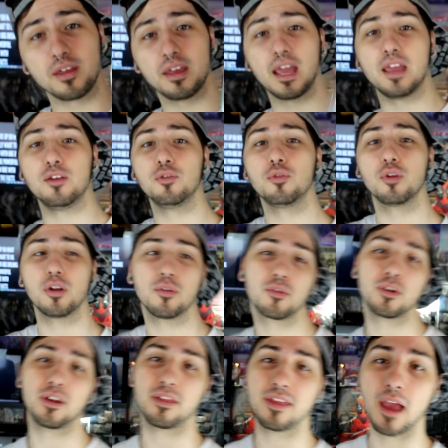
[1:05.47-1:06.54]
Yeah, you thought I was
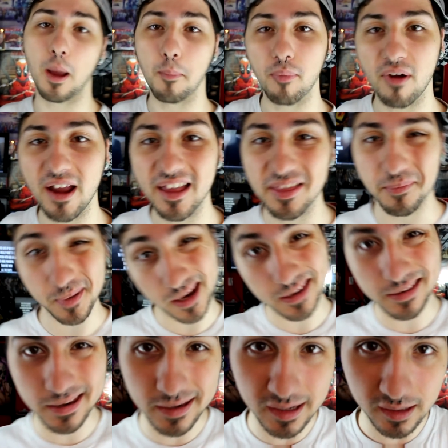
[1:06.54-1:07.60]
gonna say a brand, but I
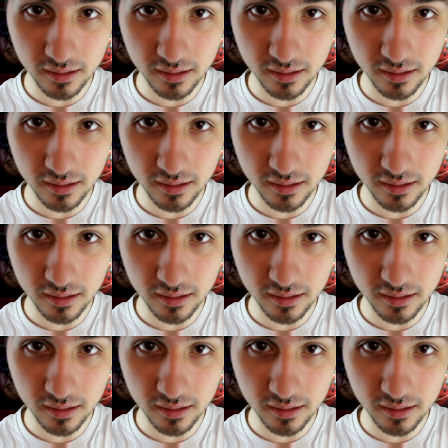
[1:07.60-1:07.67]
didn't.